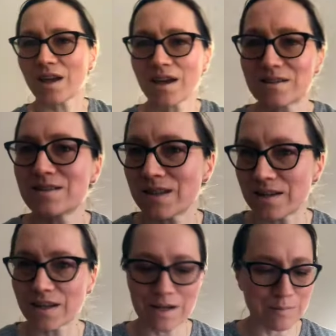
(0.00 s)

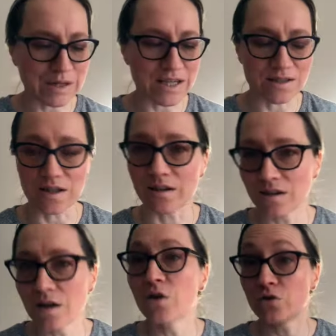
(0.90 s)
aesthetically pleasing
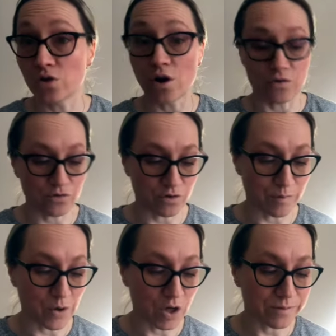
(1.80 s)
to go through the
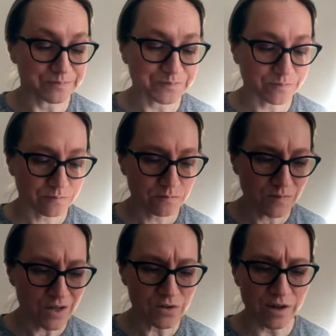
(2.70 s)
book.
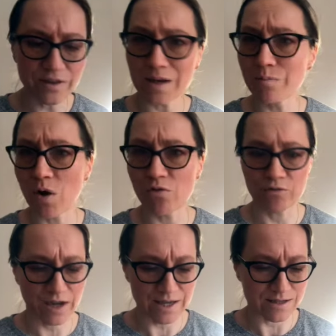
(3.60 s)
So I think
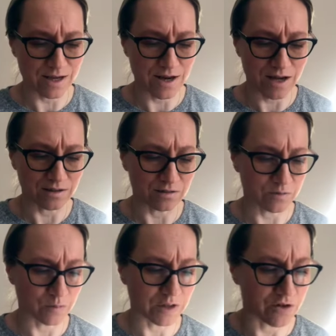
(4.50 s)
both kids and
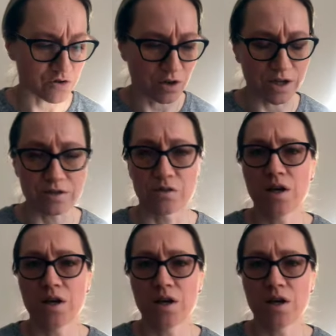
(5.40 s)
adults will enjoy it. So